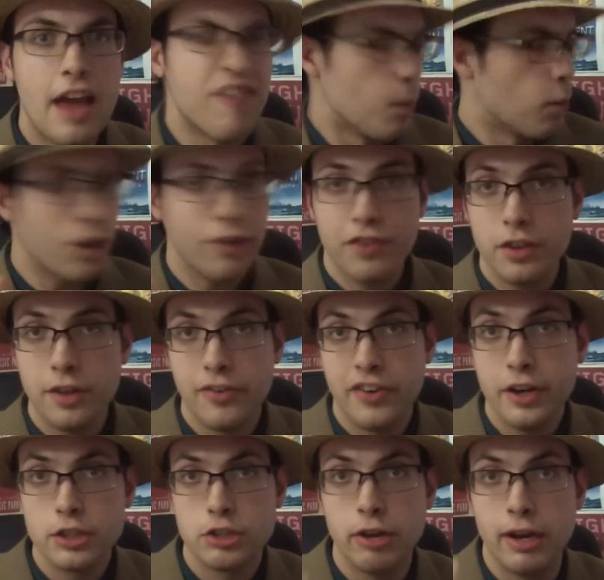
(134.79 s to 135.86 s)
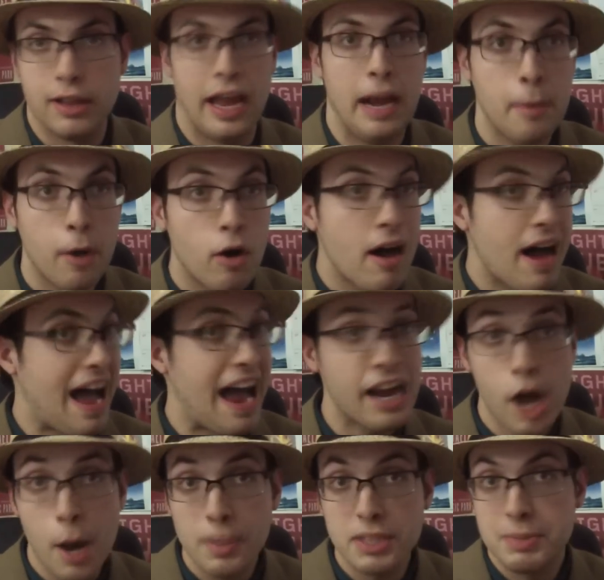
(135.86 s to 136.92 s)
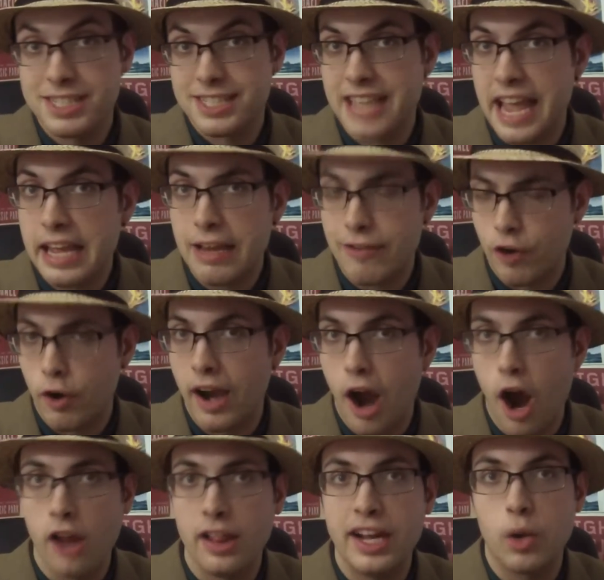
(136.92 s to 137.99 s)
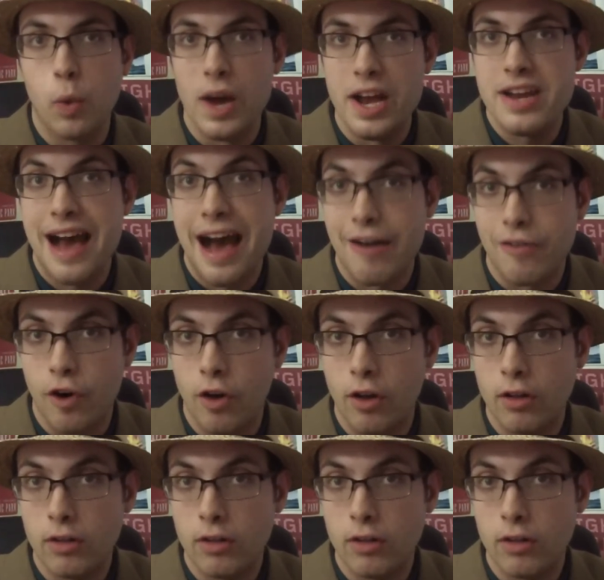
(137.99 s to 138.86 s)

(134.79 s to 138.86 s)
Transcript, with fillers: If it weren't for the Fear Street label, I almost mistake it for a Harley Quinn novel.